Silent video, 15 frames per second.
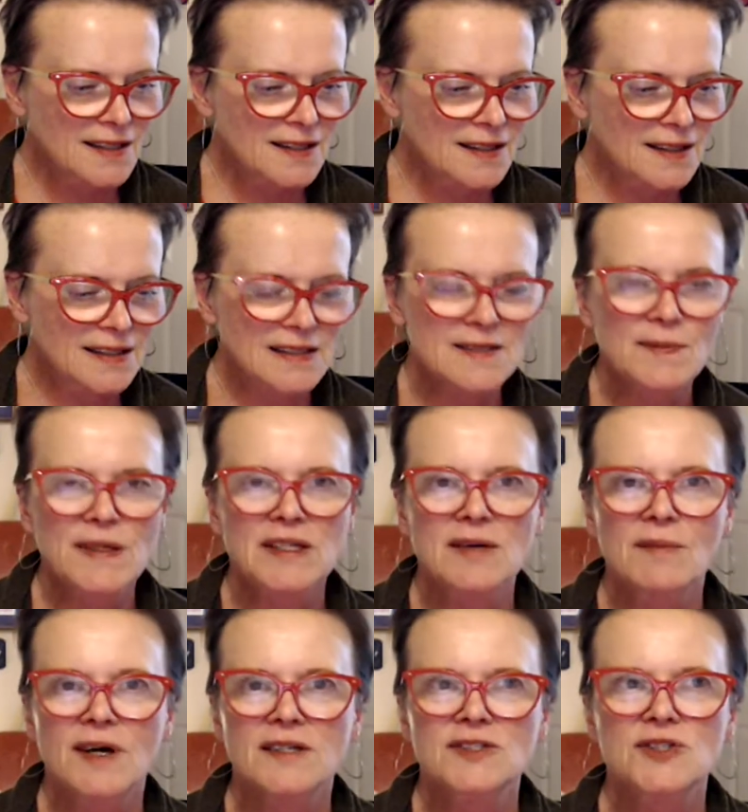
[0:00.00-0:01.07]
These Monday
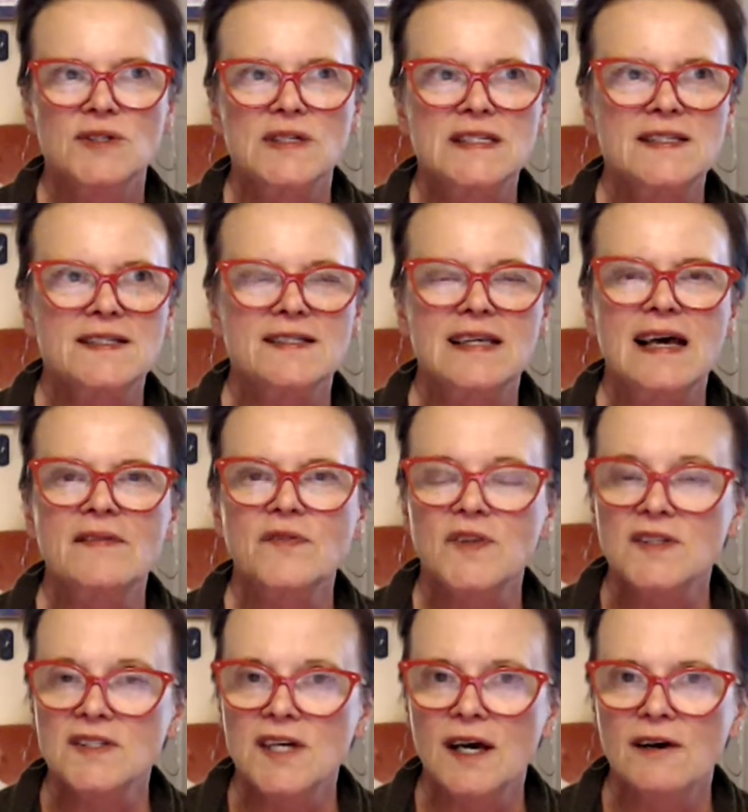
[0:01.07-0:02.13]
mantras set the
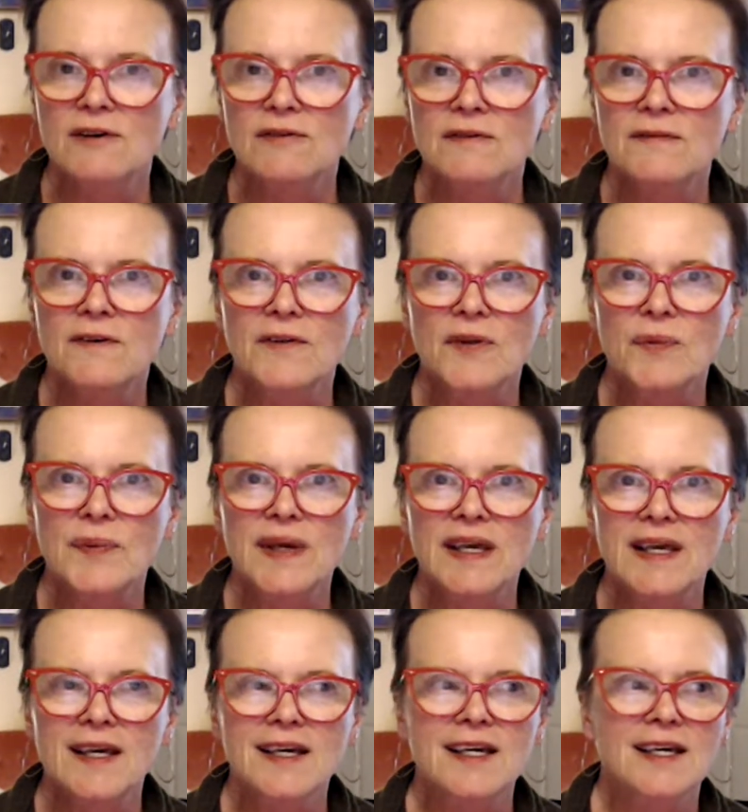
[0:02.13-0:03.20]
tone for the
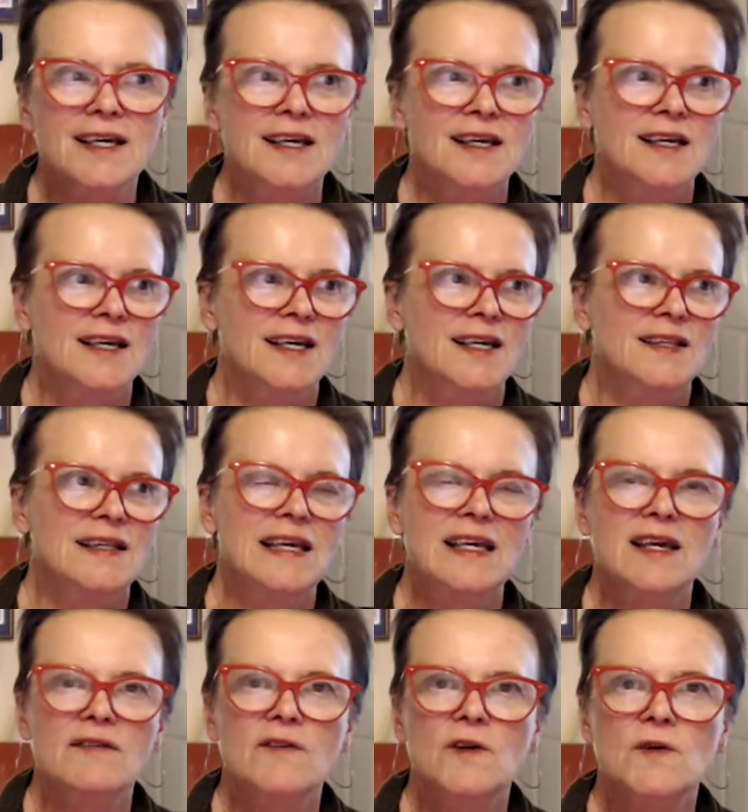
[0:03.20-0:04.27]
week. They
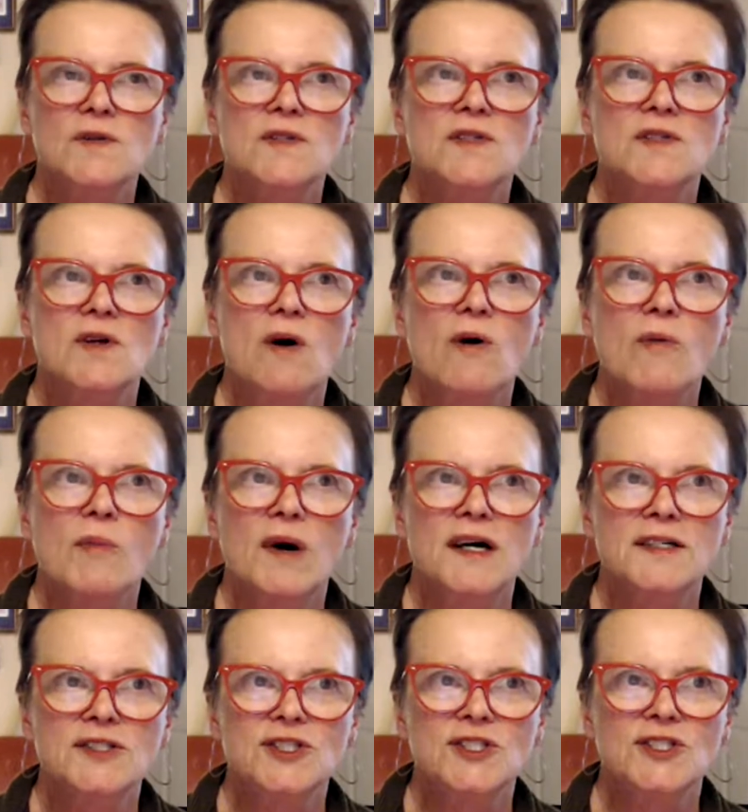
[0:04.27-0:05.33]
give you so
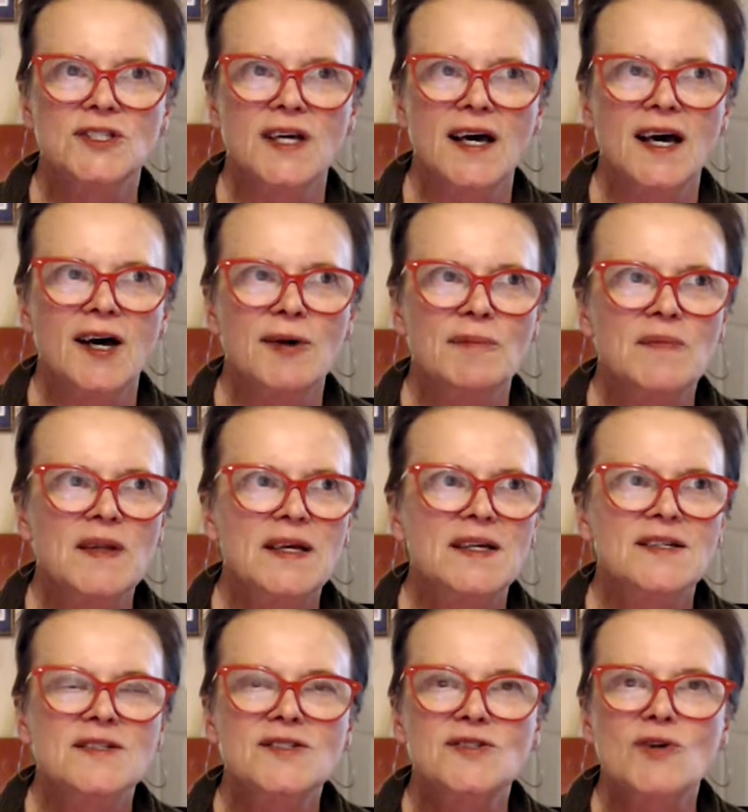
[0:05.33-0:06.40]
much,
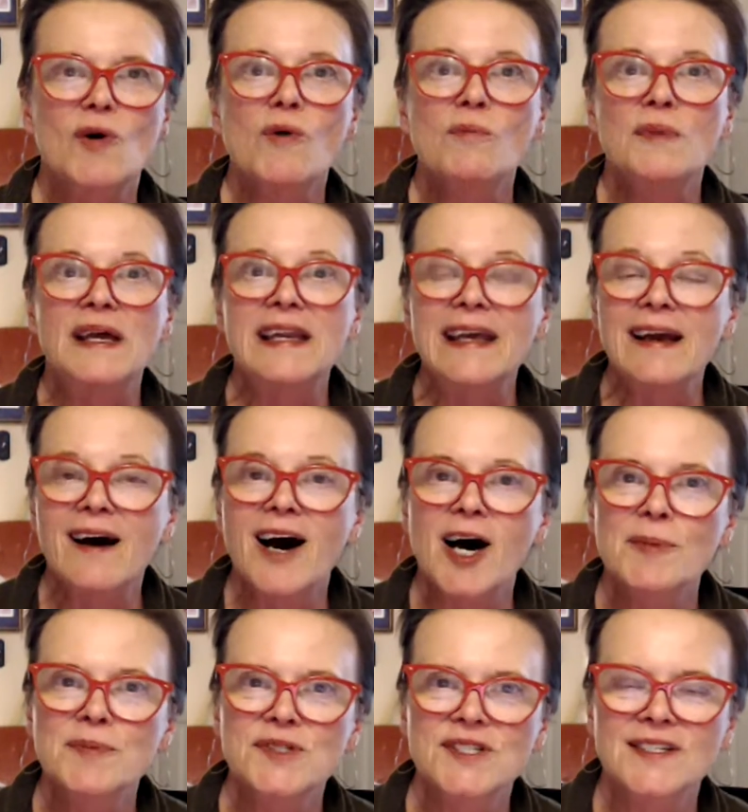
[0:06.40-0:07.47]
so many
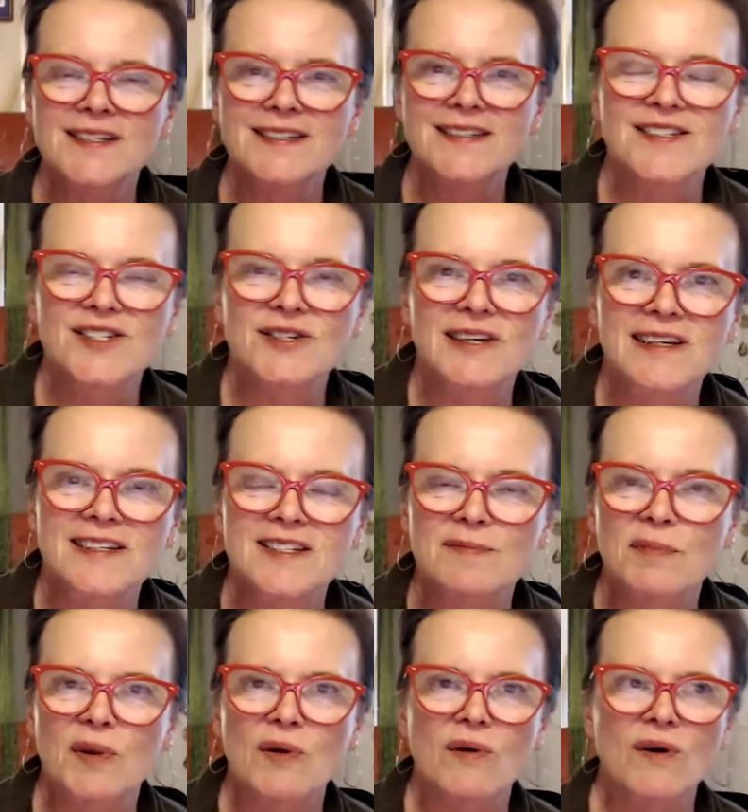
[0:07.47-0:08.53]
options to
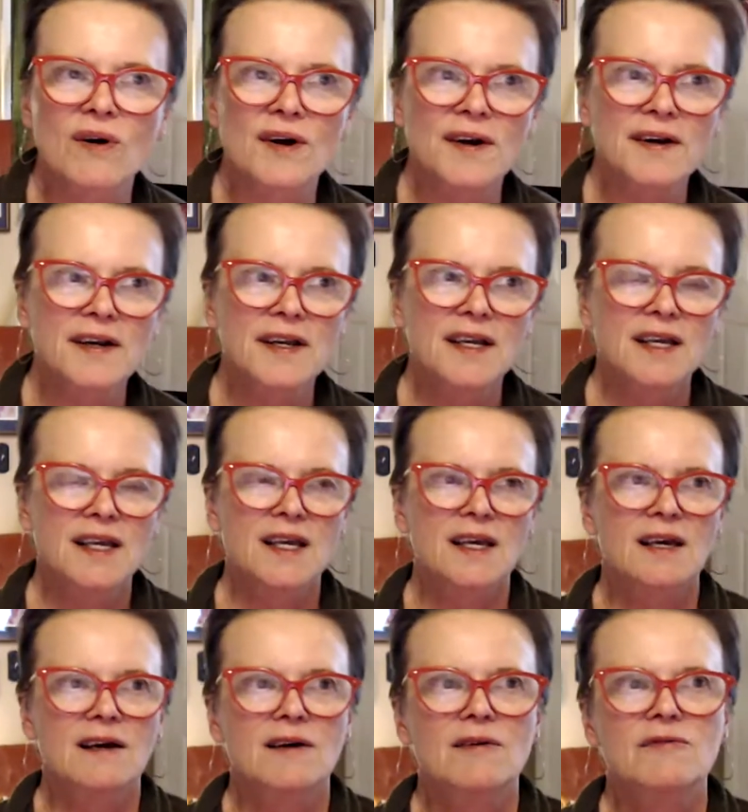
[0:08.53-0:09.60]
explore
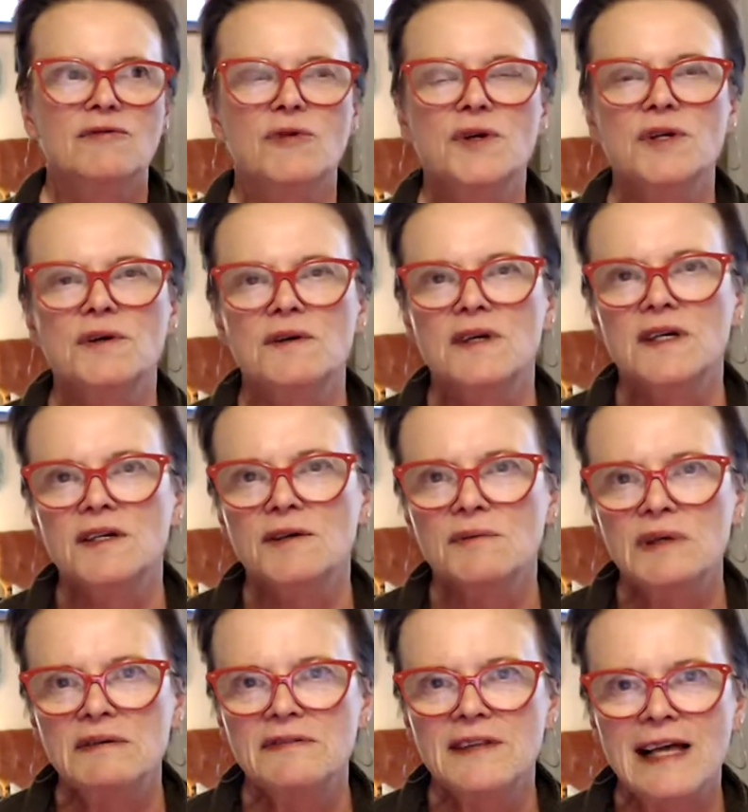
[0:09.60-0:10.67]
for your inner
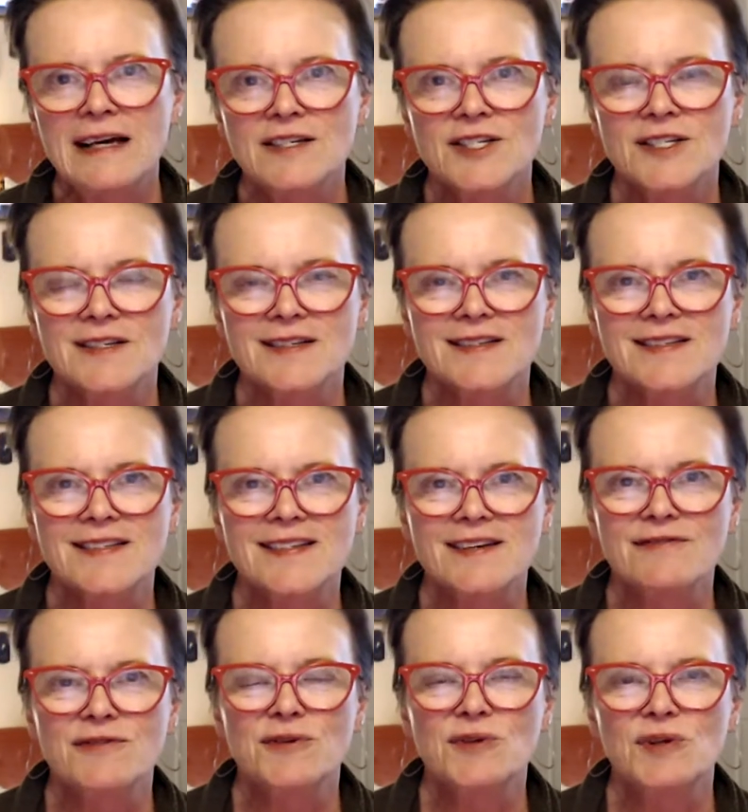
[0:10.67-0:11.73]
reflections of
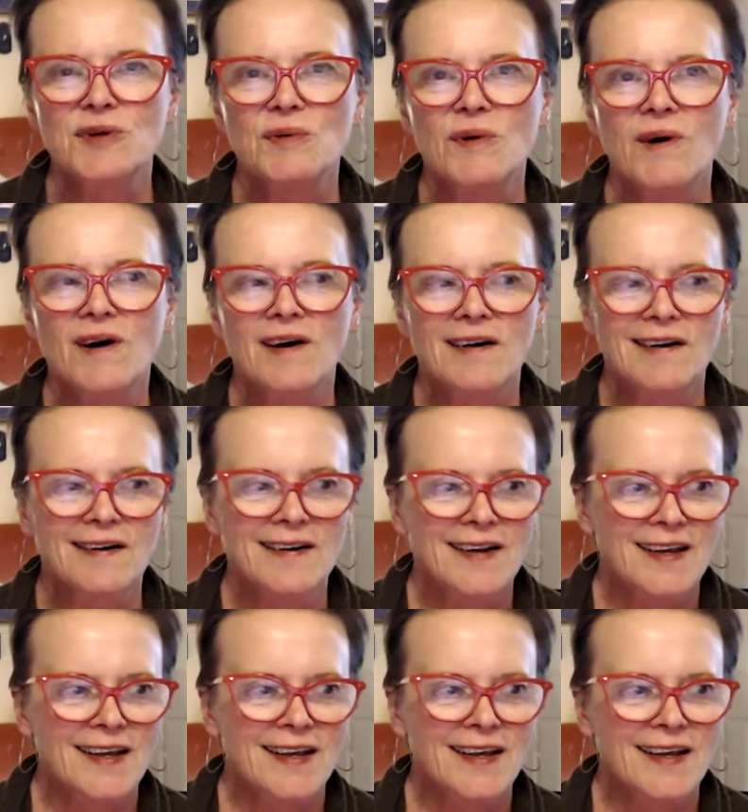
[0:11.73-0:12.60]
who you are.